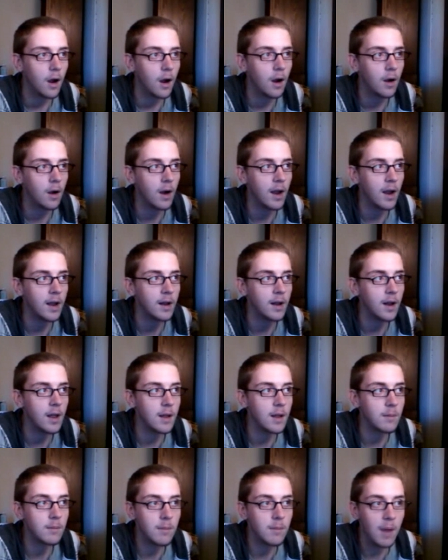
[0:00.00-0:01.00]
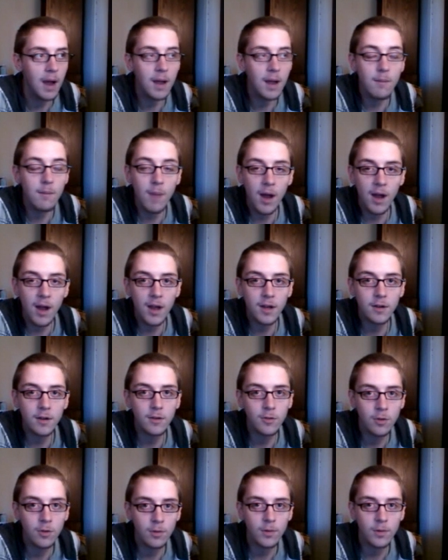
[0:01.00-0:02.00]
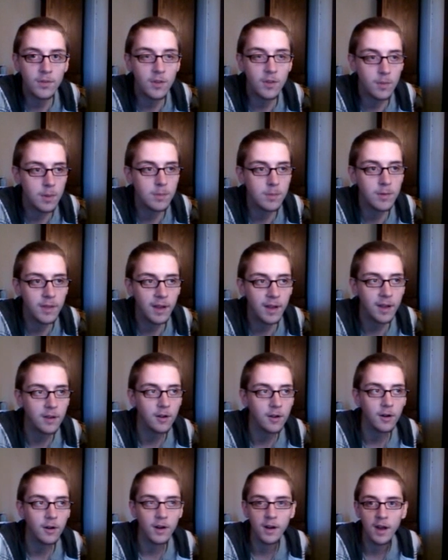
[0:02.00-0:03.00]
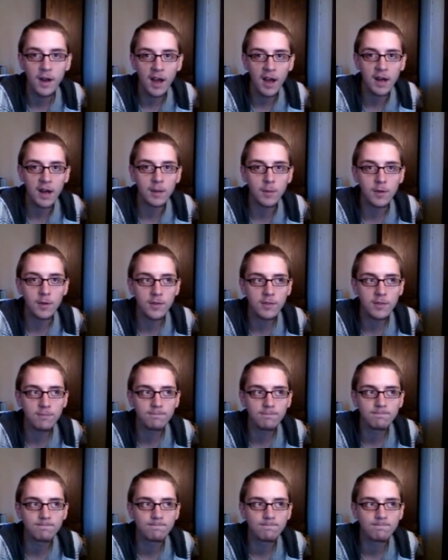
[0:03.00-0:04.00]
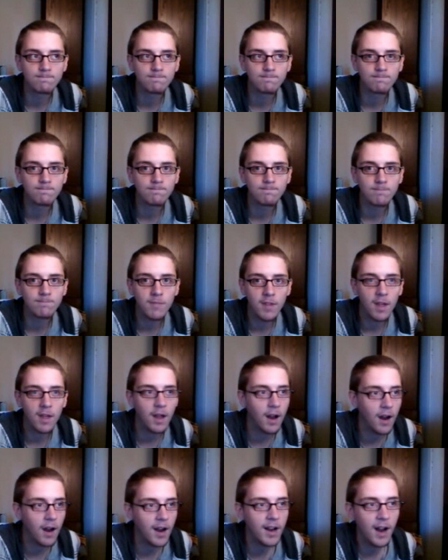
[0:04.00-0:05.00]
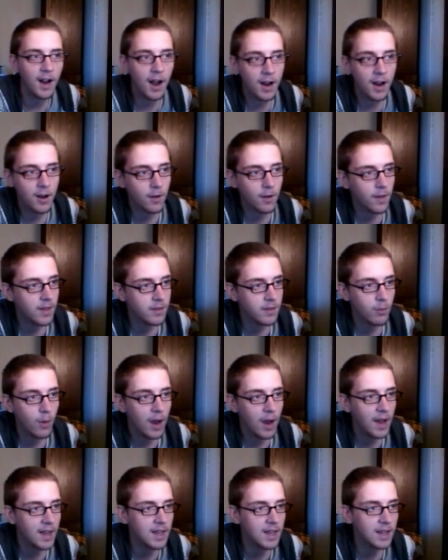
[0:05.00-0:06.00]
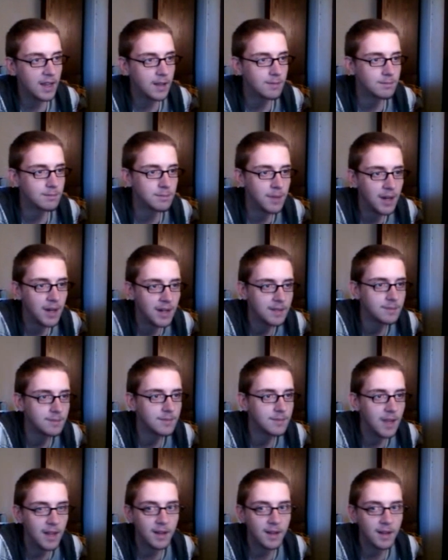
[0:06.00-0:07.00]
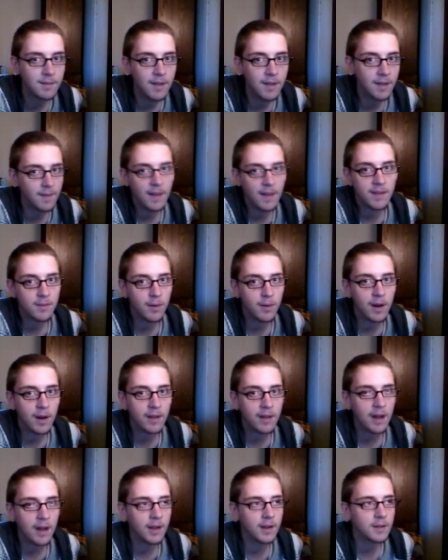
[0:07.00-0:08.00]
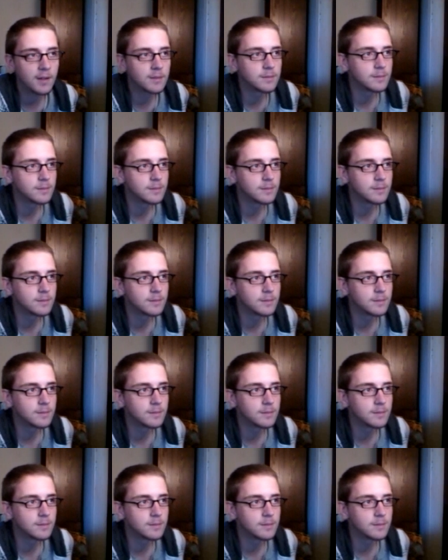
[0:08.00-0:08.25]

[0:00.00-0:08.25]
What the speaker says: Alright, in my mind, Druids are people that can turn into animals. Alright, I know that's wacky, but that's what I think.